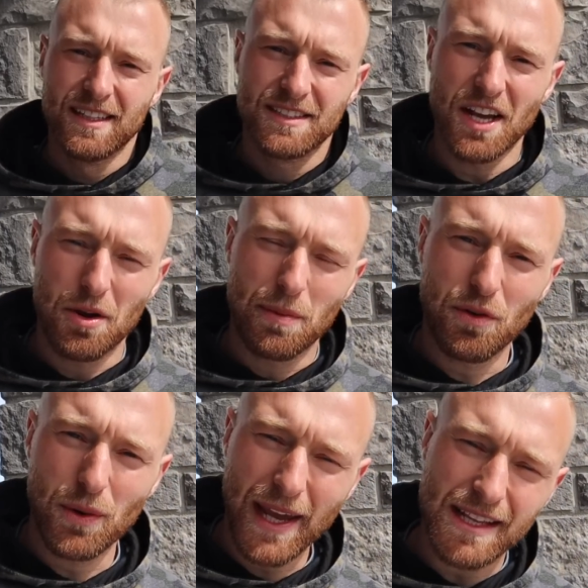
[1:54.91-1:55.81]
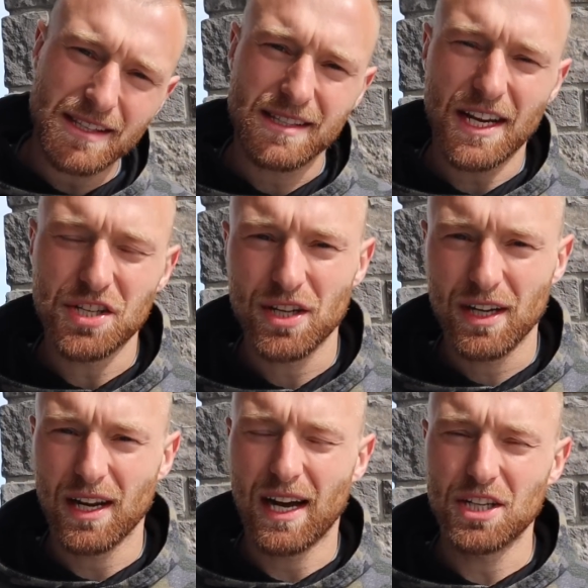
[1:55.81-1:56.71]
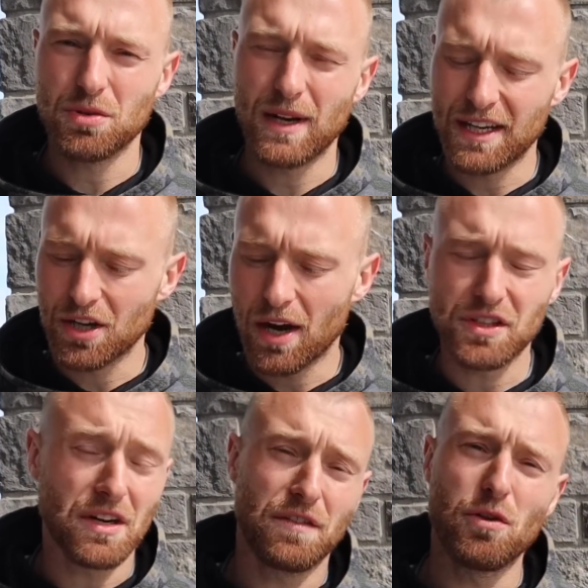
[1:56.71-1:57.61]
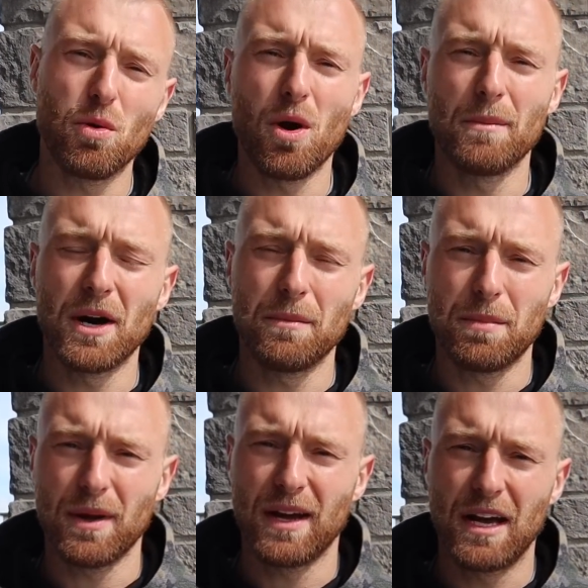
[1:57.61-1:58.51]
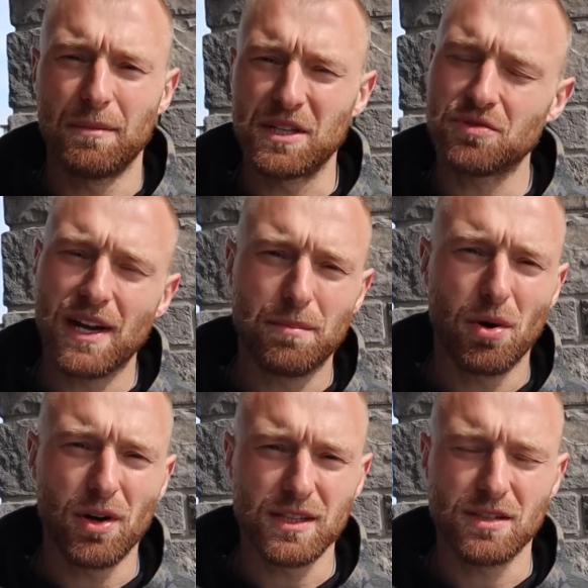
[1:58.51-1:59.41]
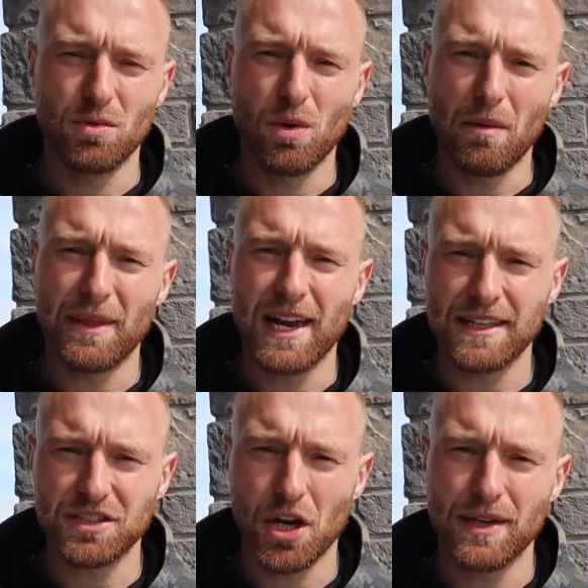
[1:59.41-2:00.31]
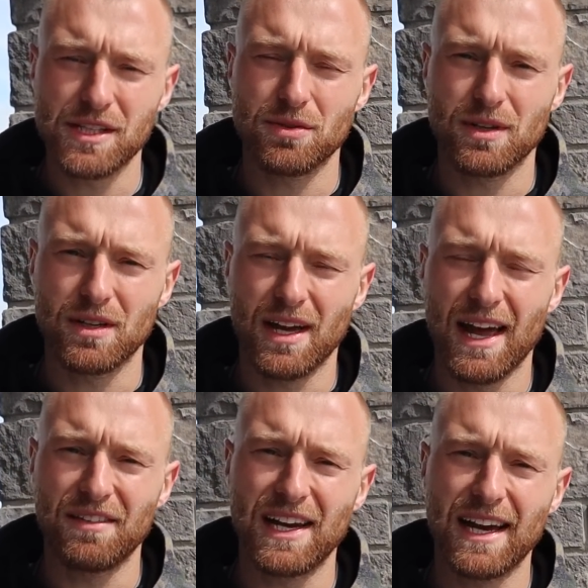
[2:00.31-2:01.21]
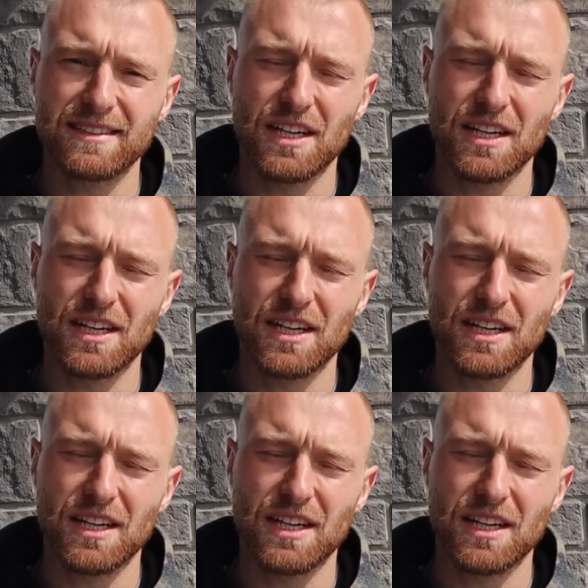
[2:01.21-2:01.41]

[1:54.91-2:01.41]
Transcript: So before we get into the session, I just want to let you know I've done a full warm-up. It's really important to warm up the legs going into a heavy leg